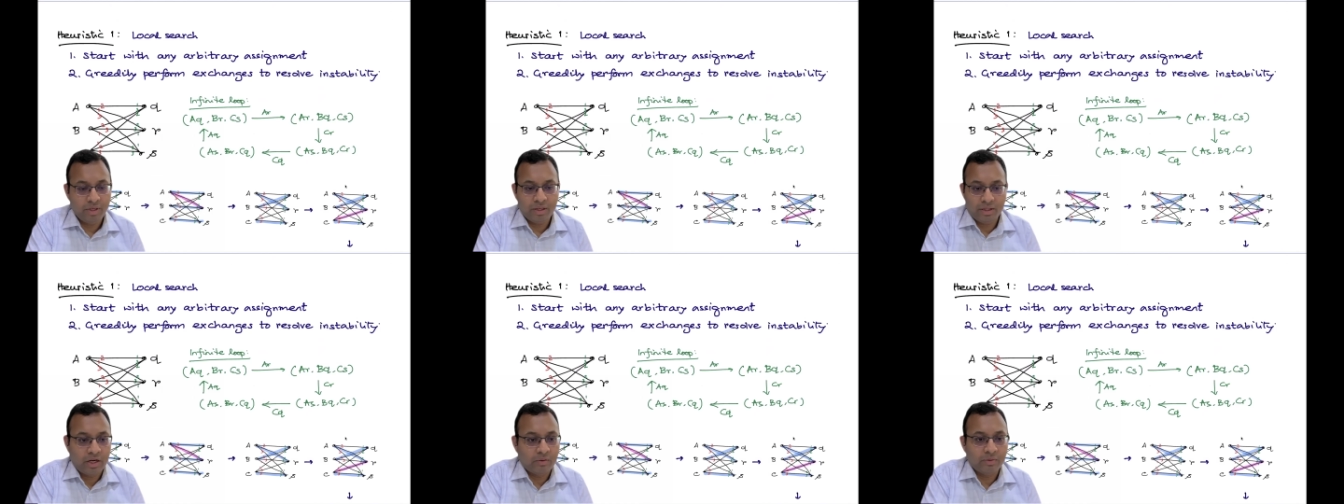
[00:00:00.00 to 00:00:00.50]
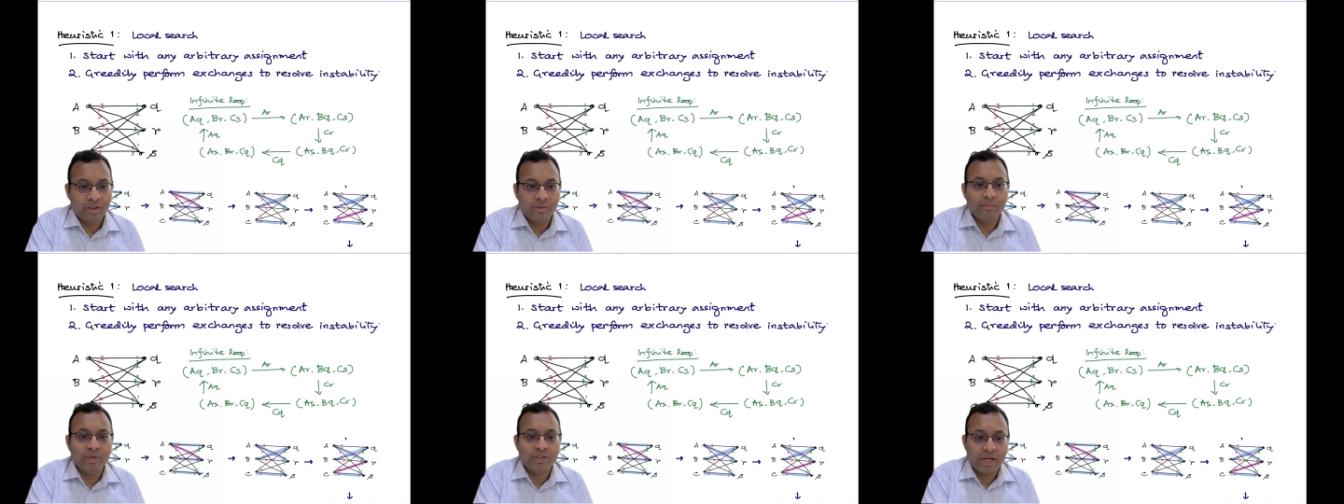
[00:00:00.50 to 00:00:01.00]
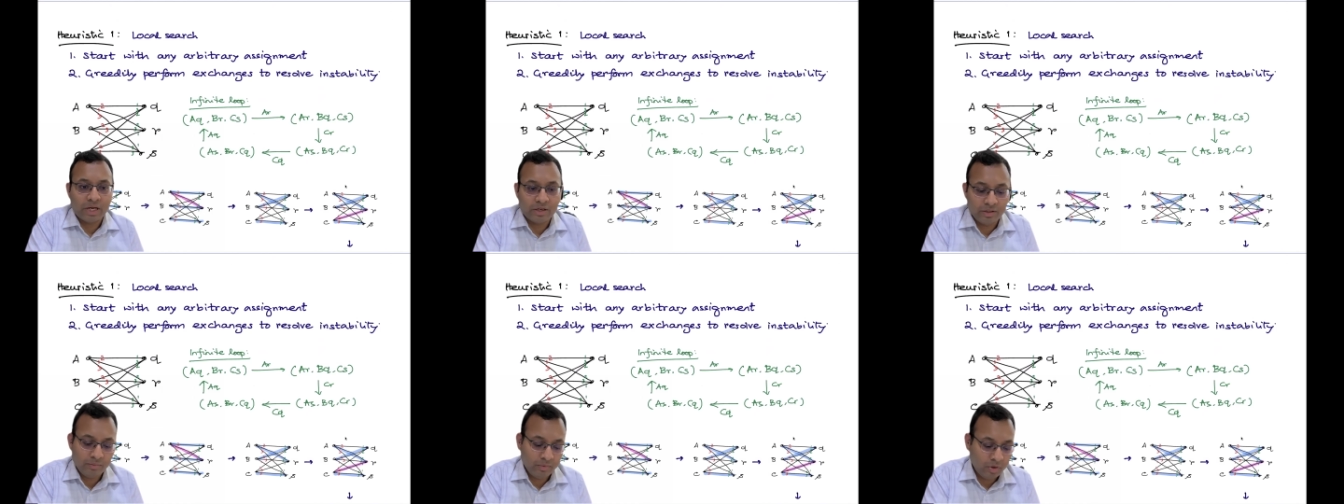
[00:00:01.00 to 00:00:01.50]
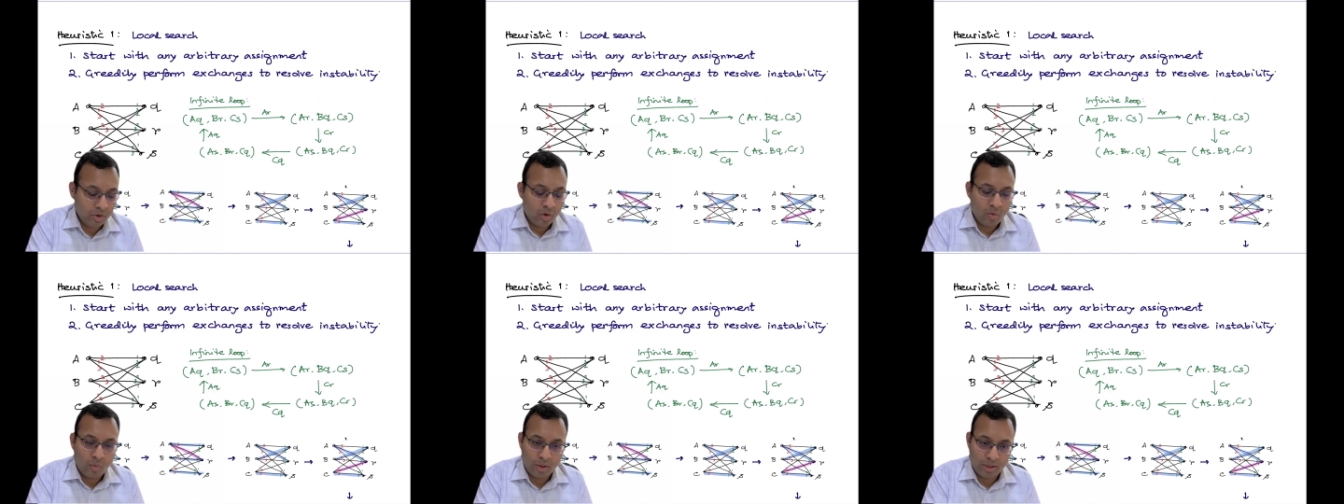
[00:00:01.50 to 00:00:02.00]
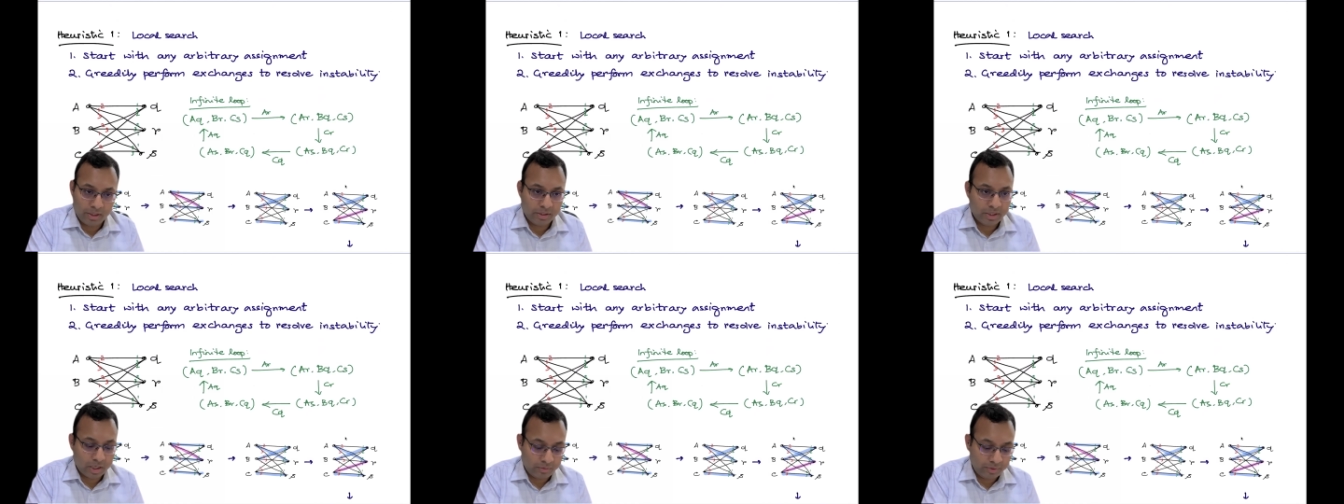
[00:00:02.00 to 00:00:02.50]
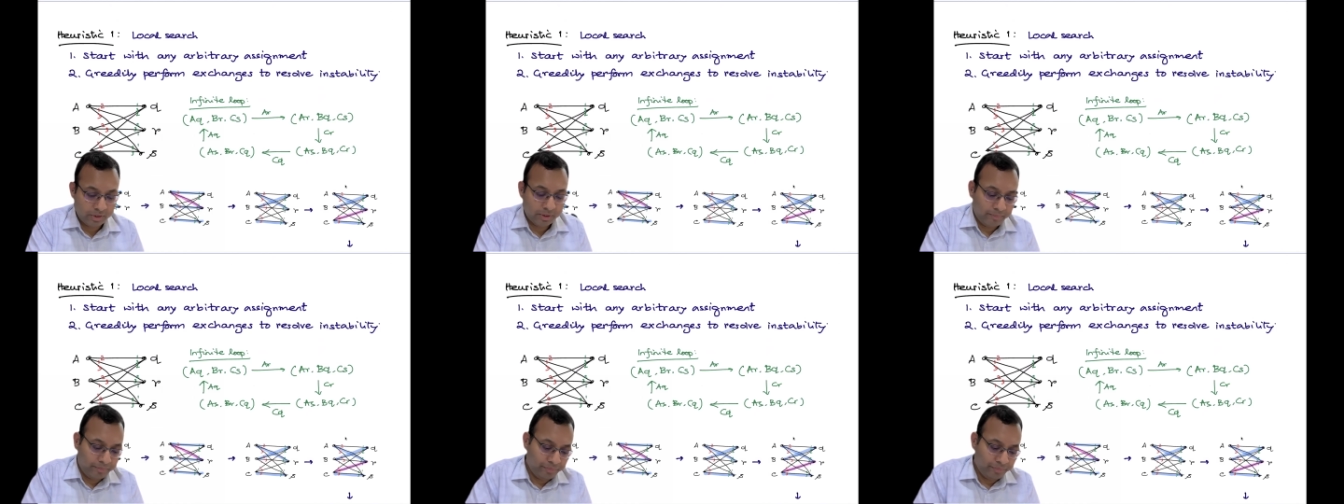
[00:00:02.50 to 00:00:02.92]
That's kind of the simplest algorithm one can start with.